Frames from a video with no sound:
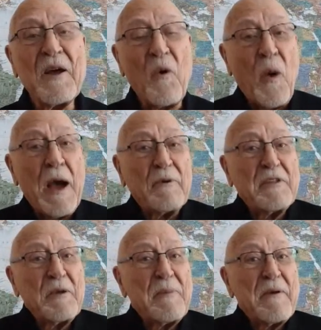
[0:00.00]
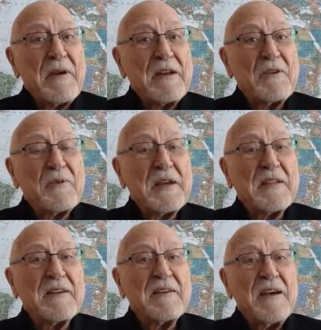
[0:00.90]
Why was he buried during
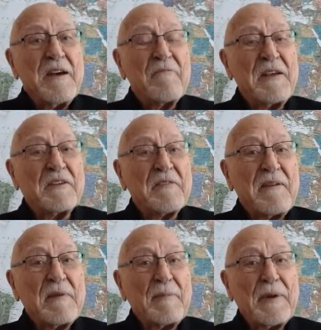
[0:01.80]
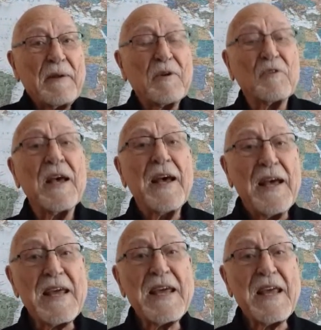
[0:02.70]
the Feast of Unleavened Bread? Because
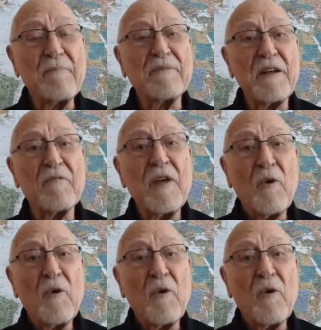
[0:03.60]
he himself